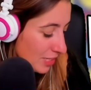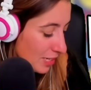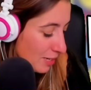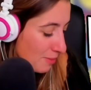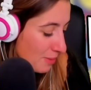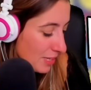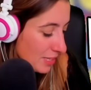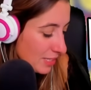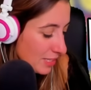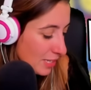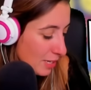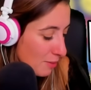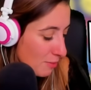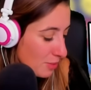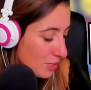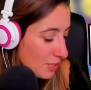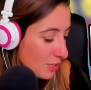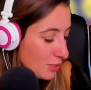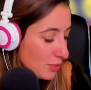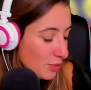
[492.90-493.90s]
of my
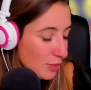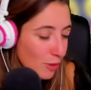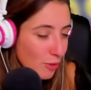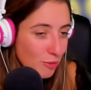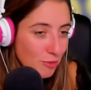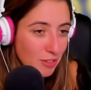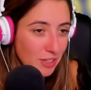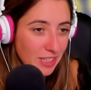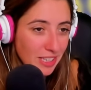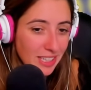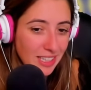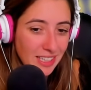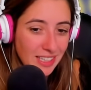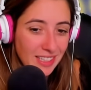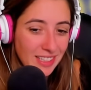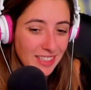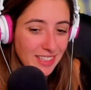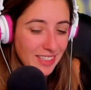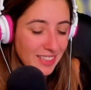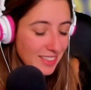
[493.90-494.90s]
DMs. He's so funny.
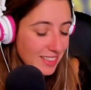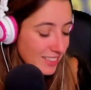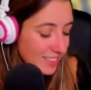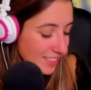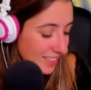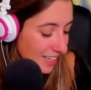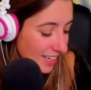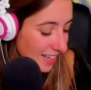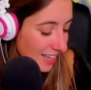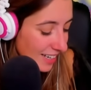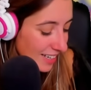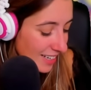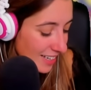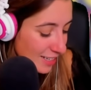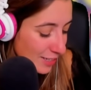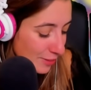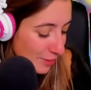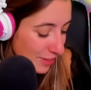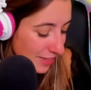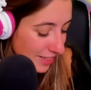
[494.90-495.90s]
This guy.
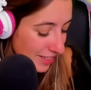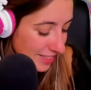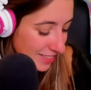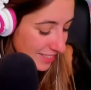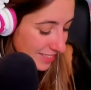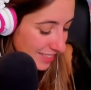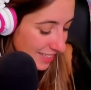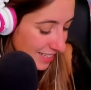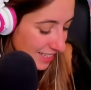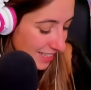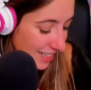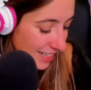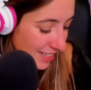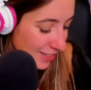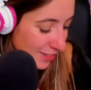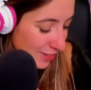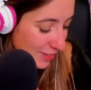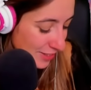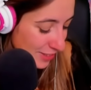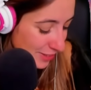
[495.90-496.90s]
Anyway, guys, I
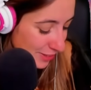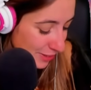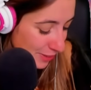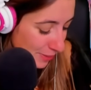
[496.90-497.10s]
go into a